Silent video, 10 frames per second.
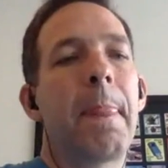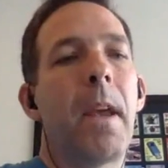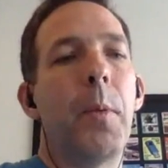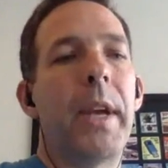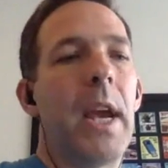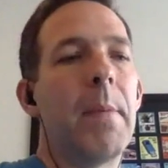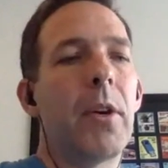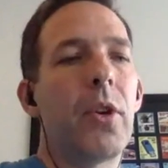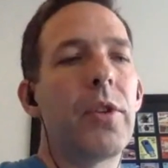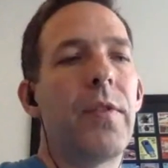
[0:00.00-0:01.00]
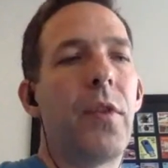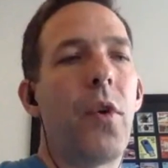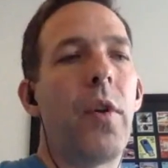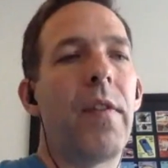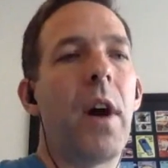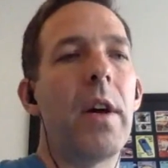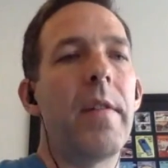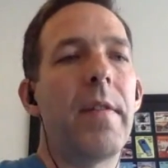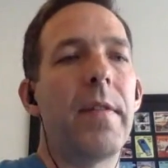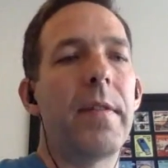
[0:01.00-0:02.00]
We came across 4 or
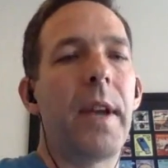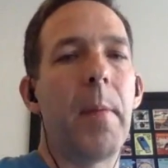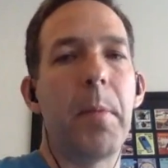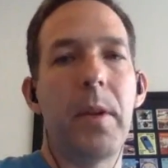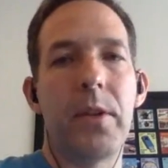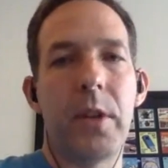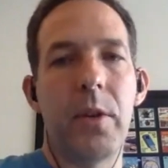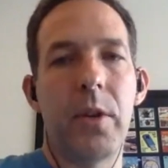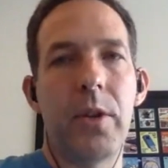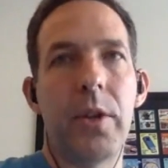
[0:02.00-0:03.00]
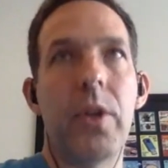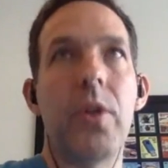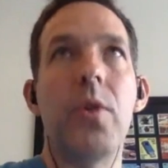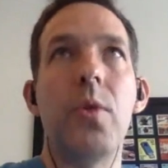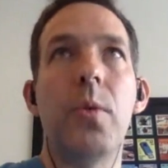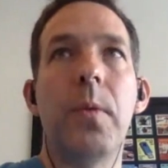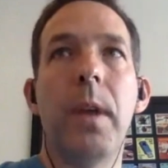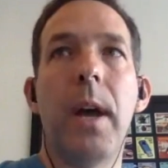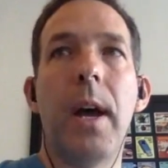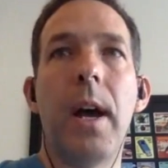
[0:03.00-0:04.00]
5 companies who could do
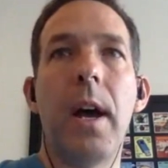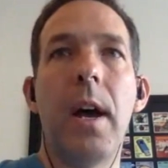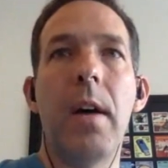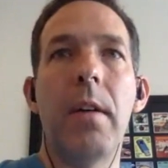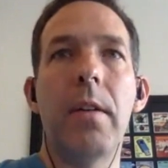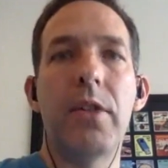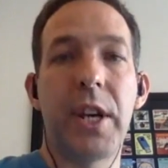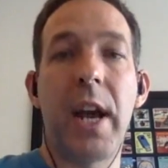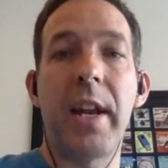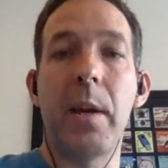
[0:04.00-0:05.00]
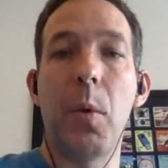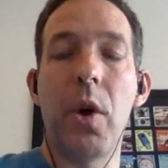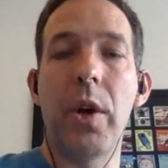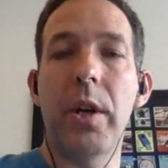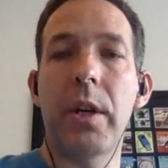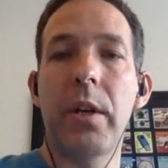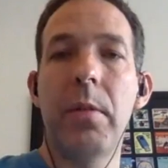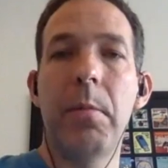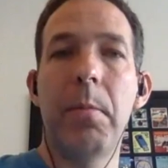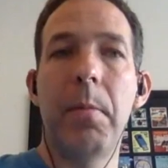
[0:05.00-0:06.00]
scanning work.
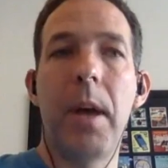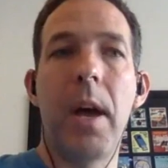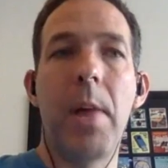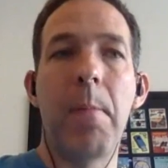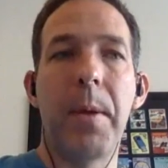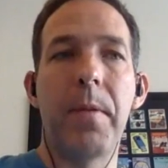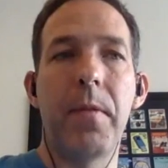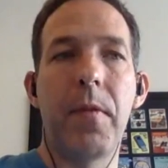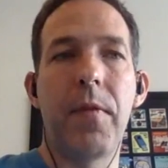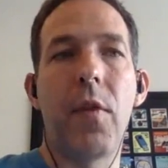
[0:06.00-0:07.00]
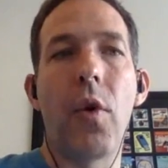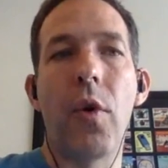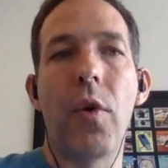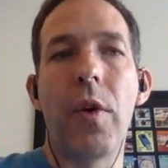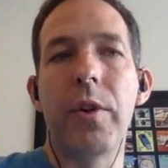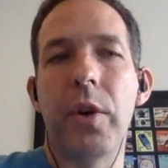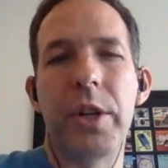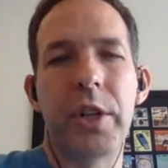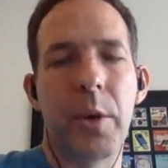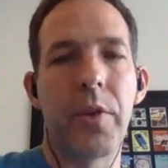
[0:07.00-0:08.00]
But
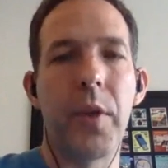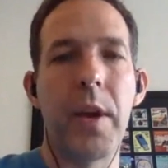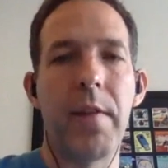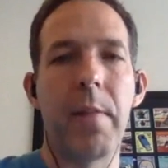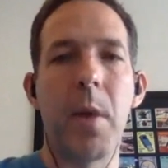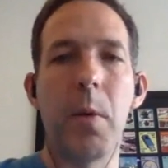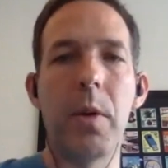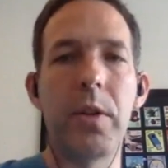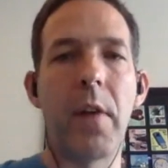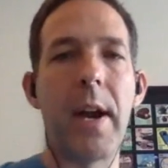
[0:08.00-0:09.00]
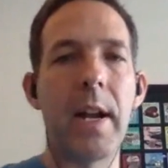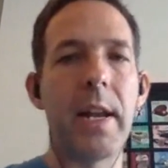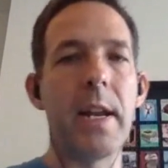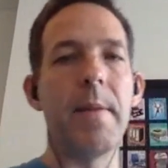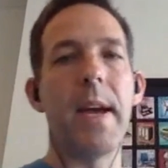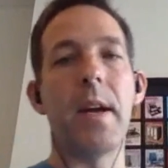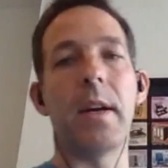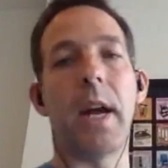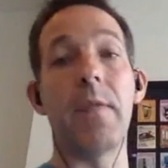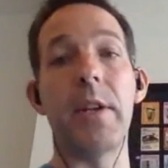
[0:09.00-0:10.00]
only 2 or 3 of them who were directly
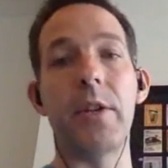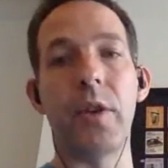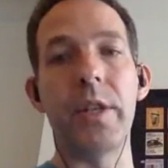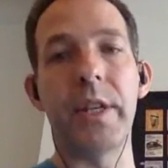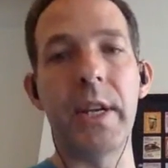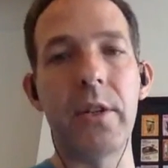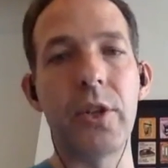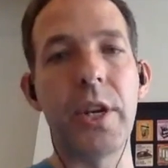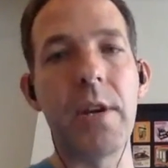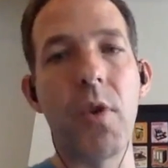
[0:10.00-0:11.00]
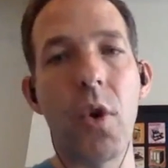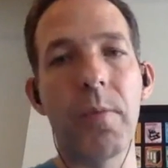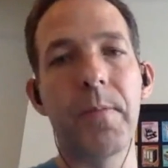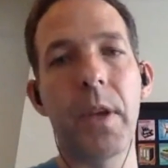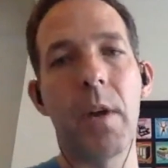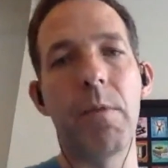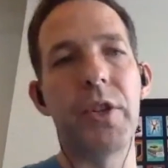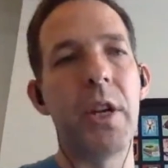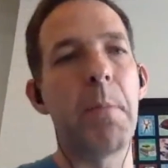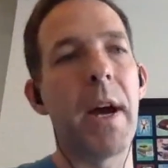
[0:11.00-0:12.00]
kind of integrating into Xero. And
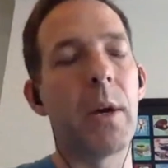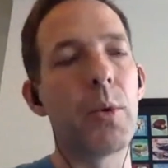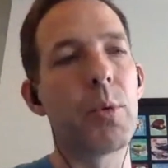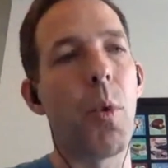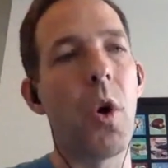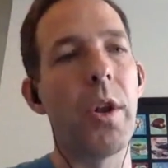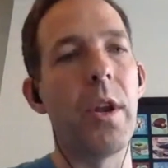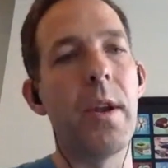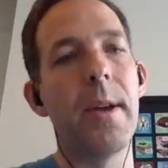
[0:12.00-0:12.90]
Receipt Bank was one